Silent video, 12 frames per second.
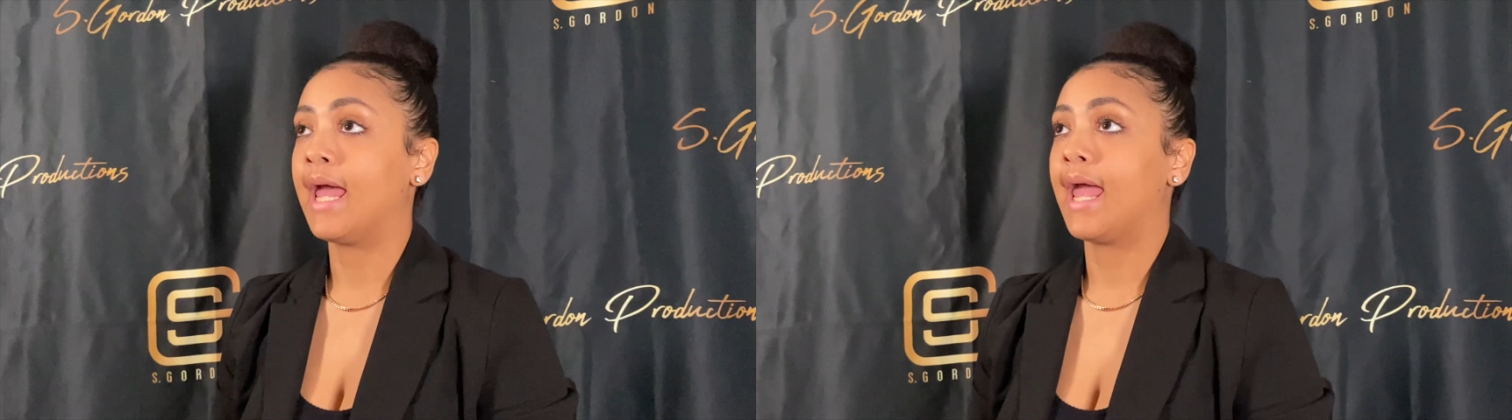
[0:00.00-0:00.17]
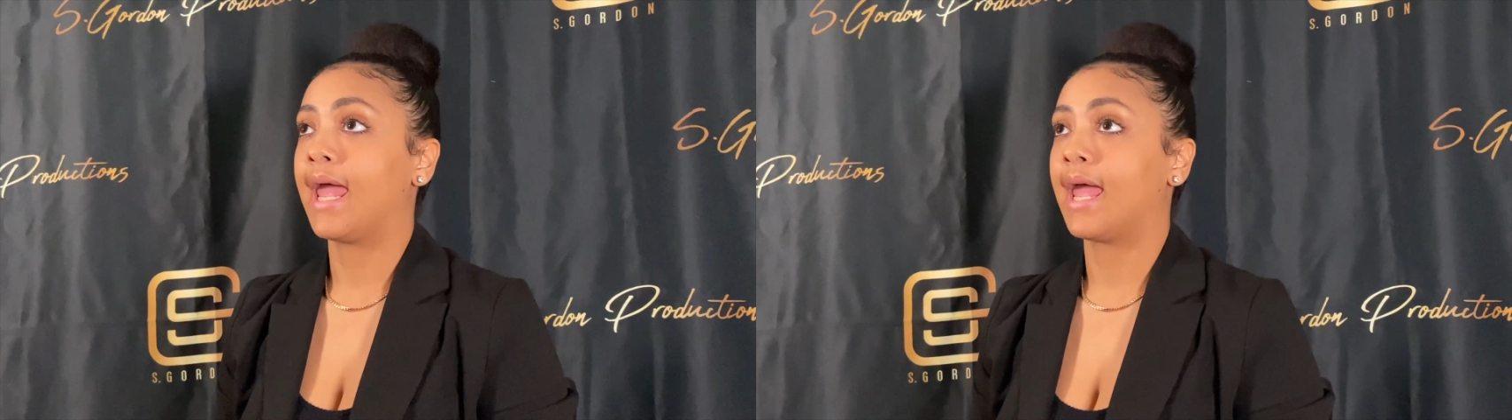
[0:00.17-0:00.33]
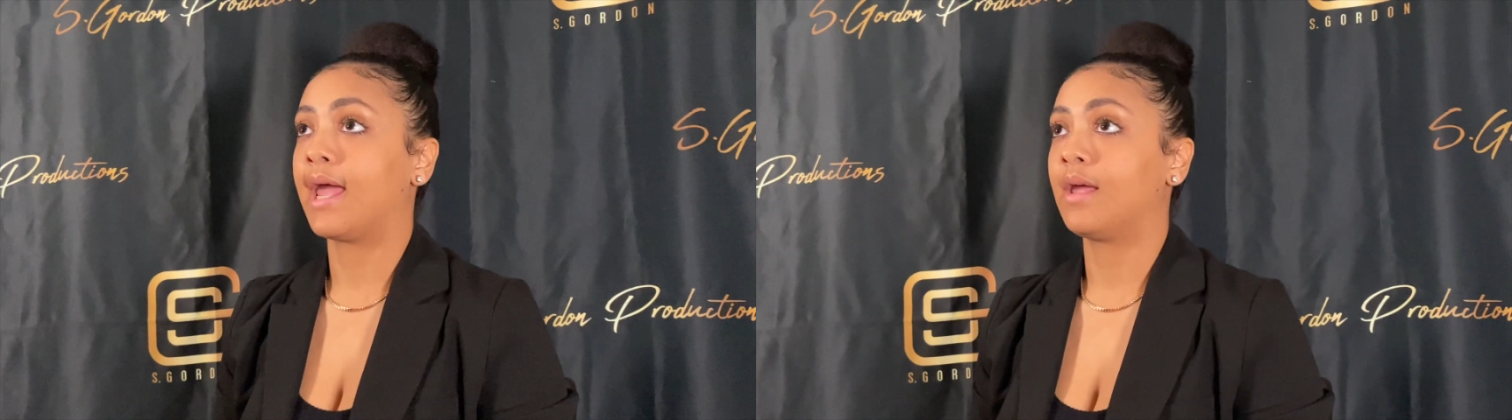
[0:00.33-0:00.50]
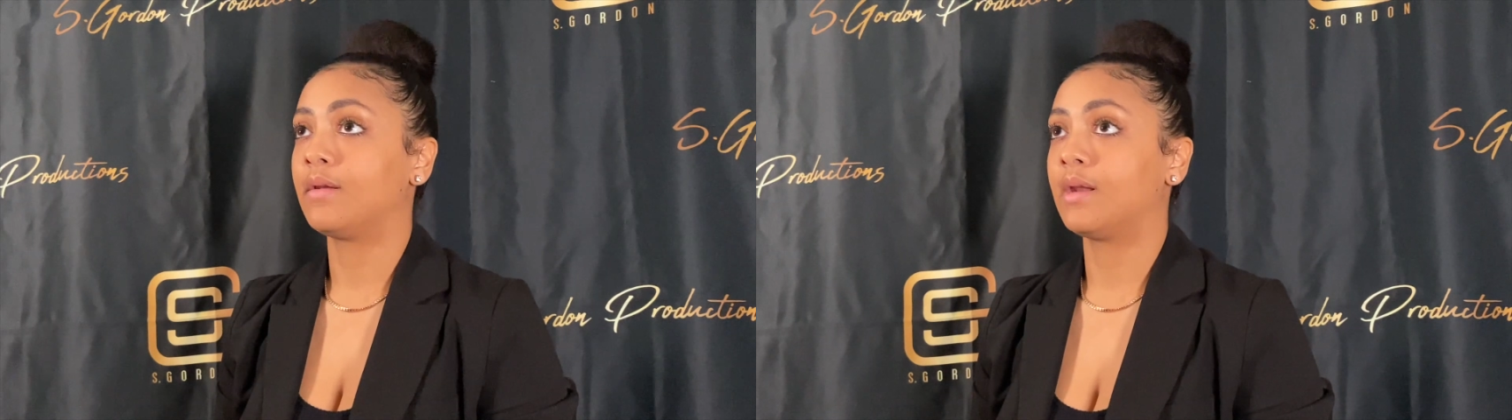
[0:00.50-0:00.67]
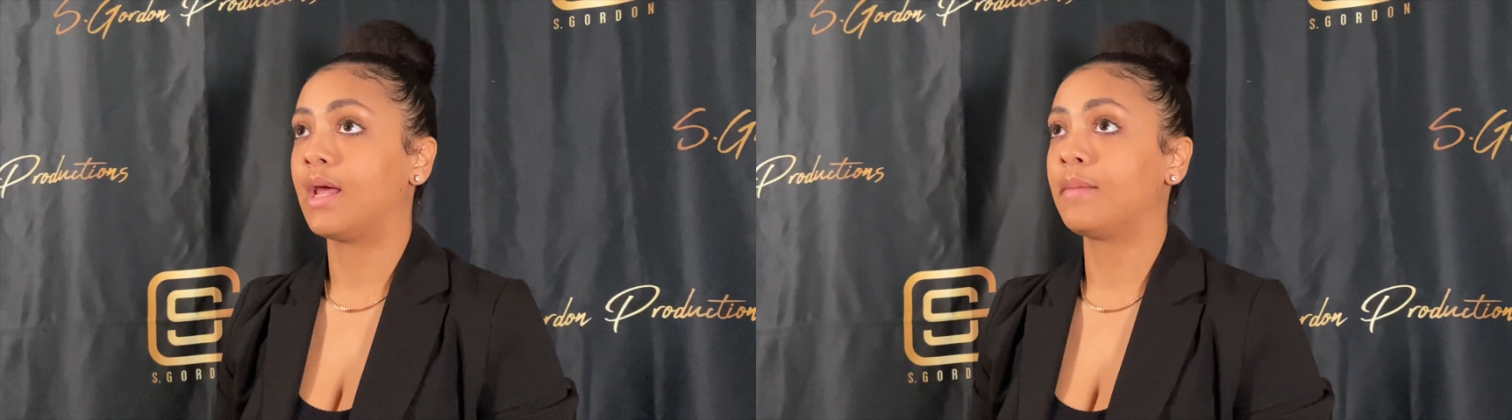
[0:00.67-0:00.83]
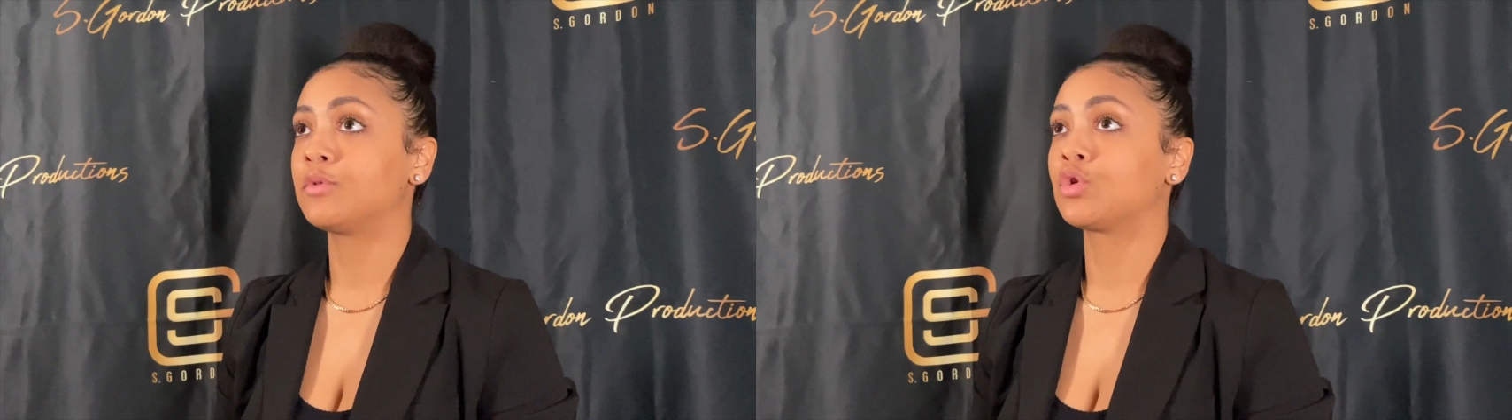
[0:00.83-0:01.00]

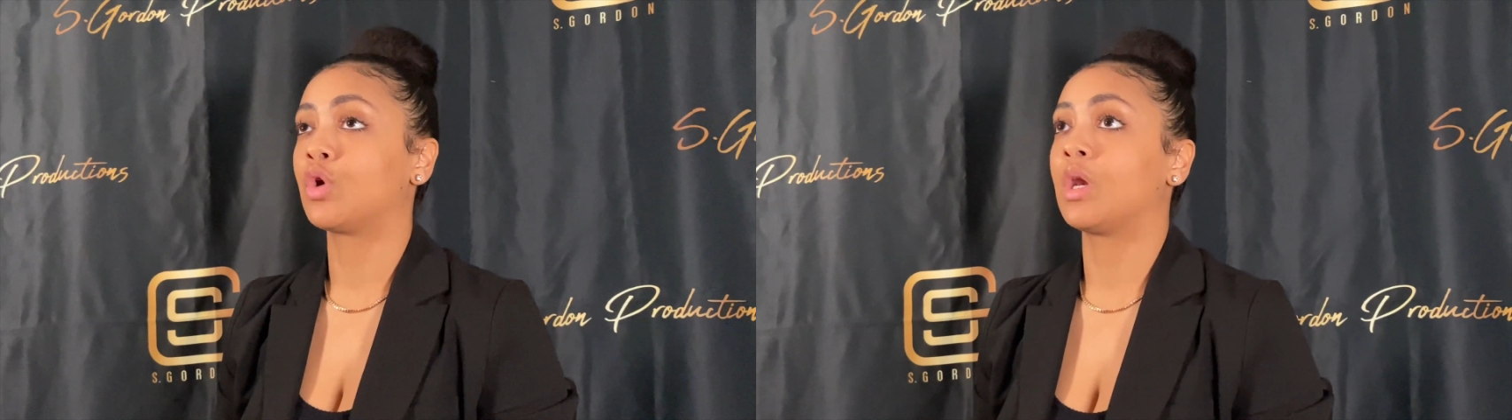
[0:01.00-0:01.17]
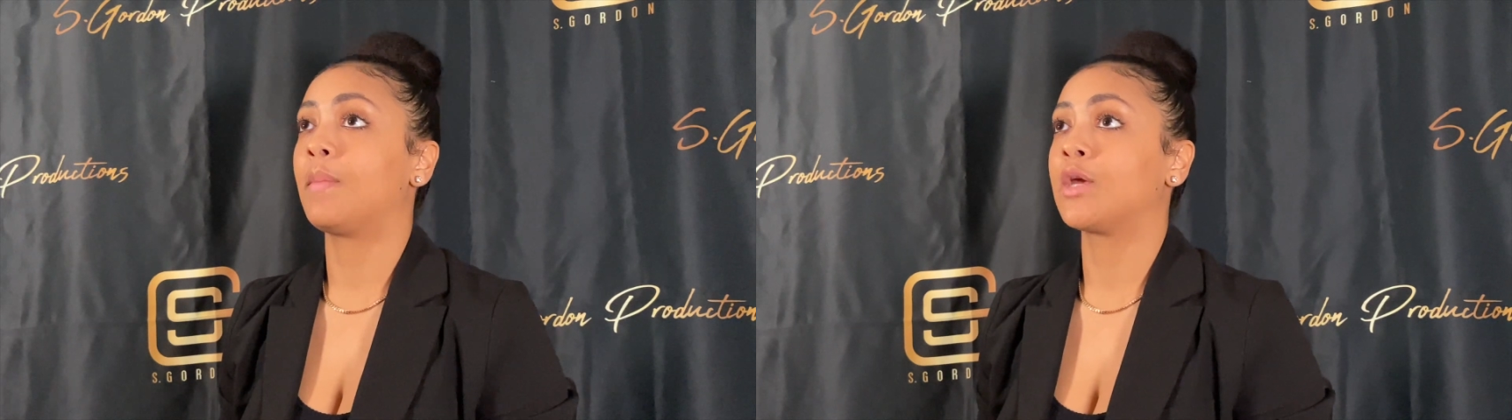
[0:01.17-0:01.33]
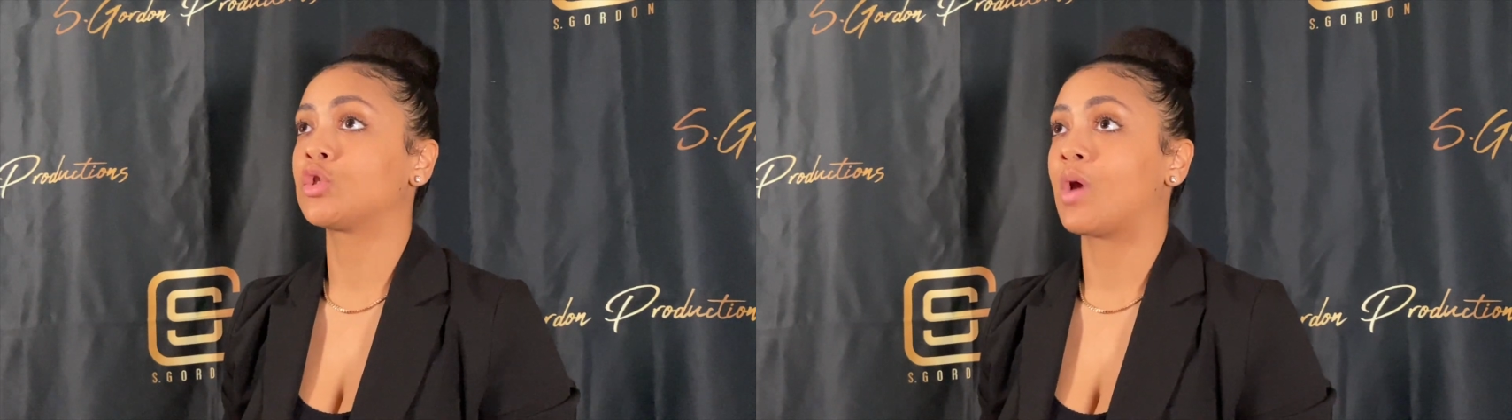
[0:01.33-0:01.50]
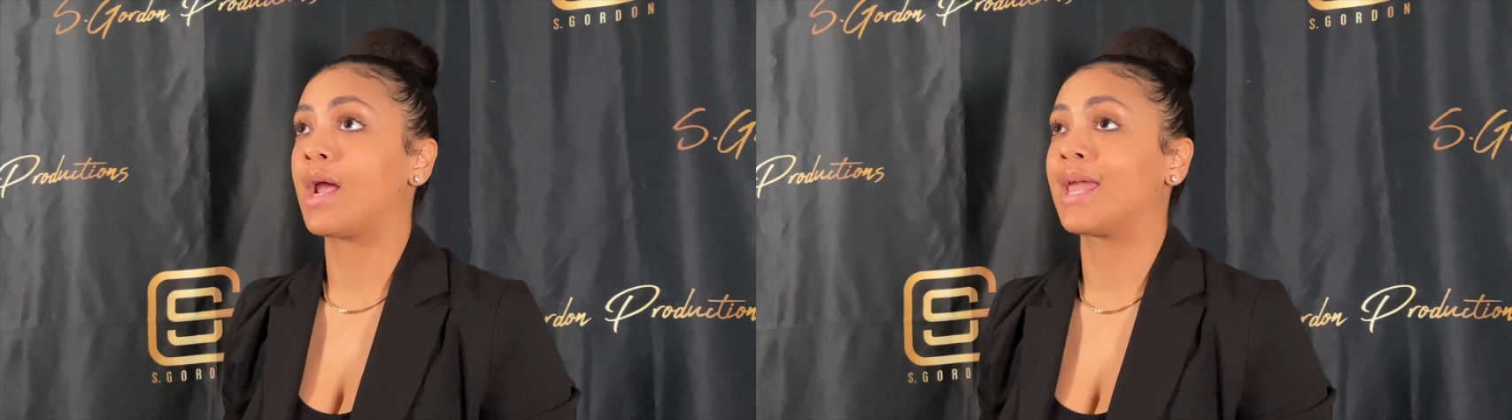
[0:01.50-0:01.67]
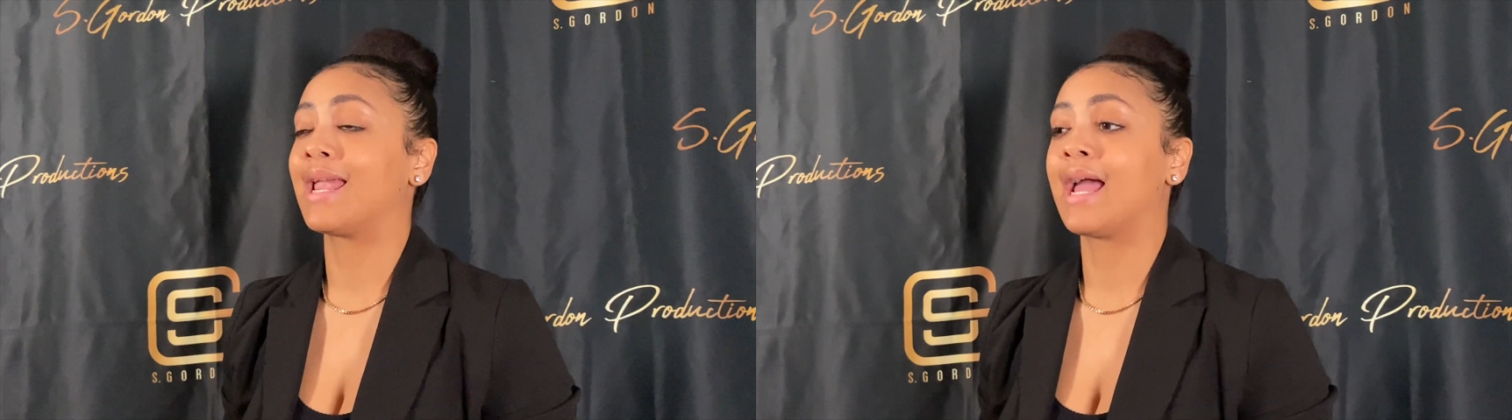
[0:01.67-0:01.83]
and I'm just going to make sure I get